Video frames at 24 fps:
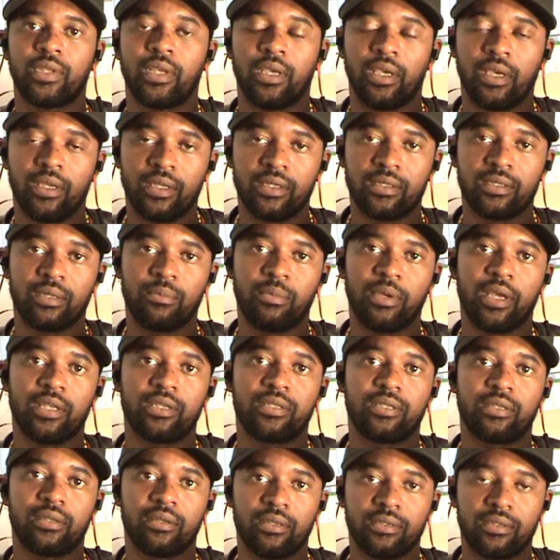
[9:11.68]
It is a bad
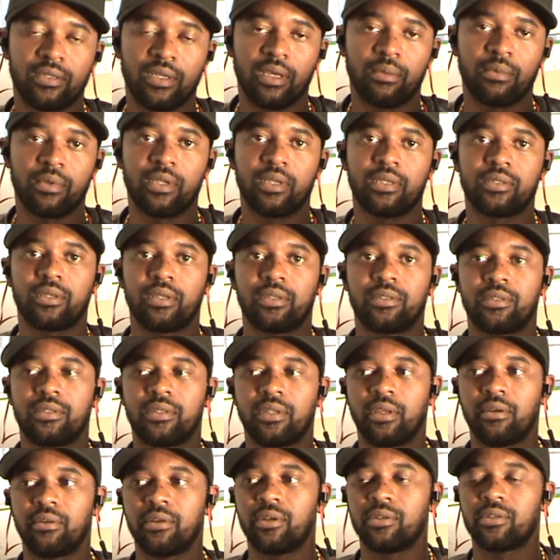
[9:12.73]
stereotype. It is, and
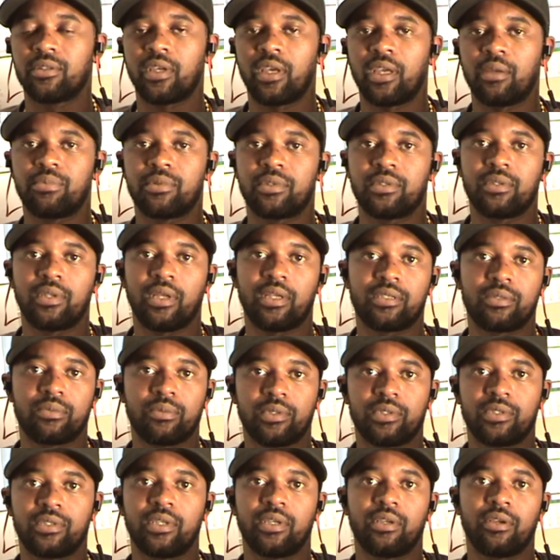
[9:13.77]
stereotypes. That's
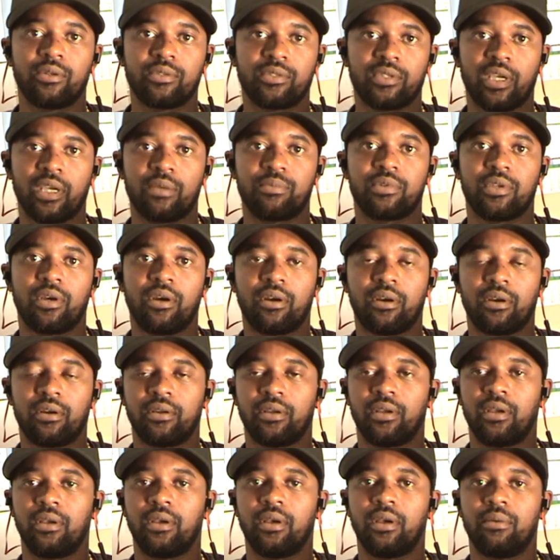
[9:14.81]
what stereotypes are.
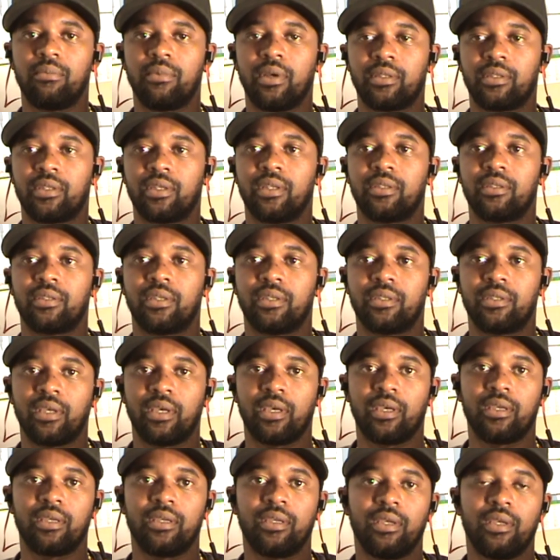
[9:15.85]
At the end of the
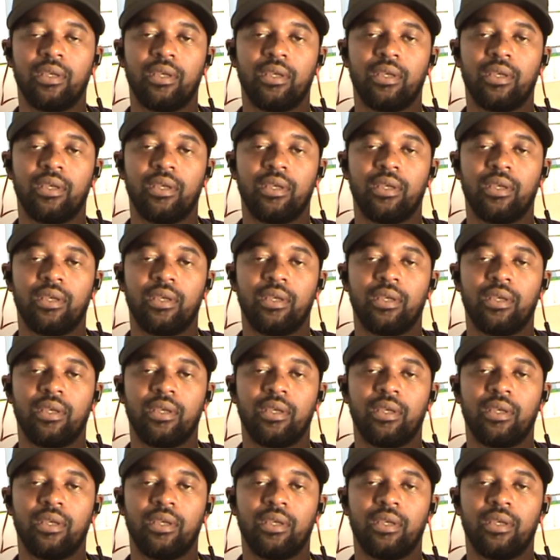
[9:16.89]
day,